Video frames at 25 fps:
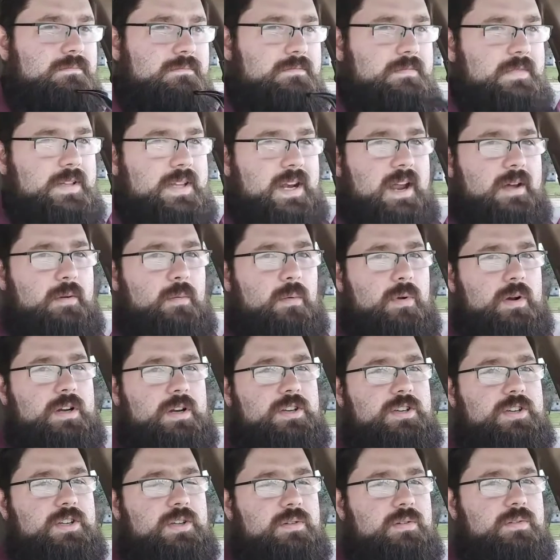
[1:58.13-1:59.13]
that I
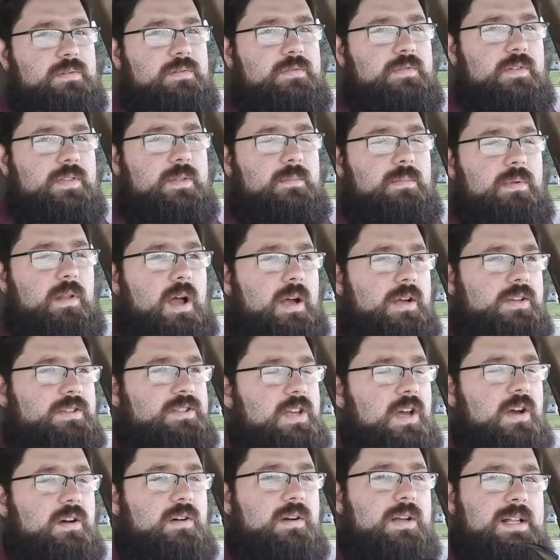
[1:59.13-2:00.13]
wanted to do for the blog.
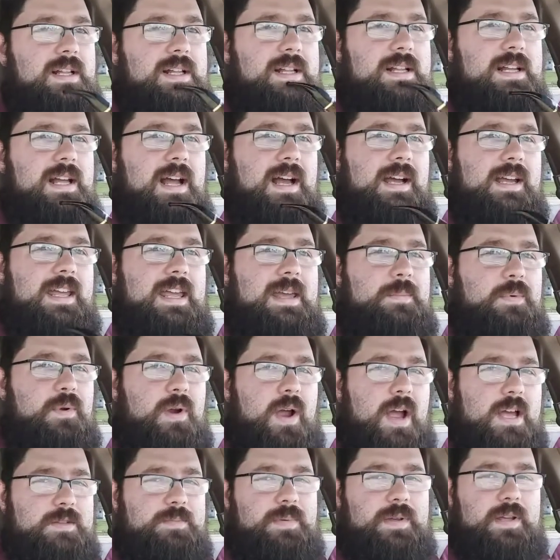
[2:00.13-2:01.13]
So keep
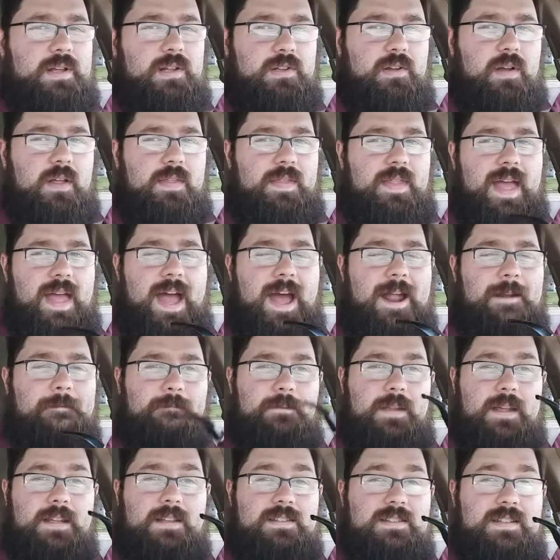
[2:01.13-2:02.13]
your eyes peeled on that.
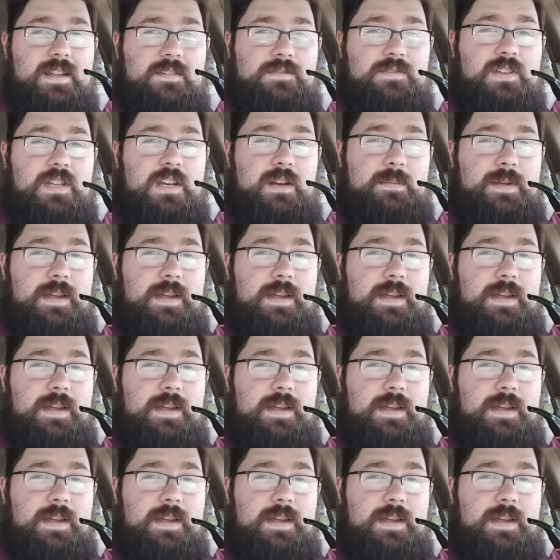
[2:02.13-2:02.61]
That stuff's going to be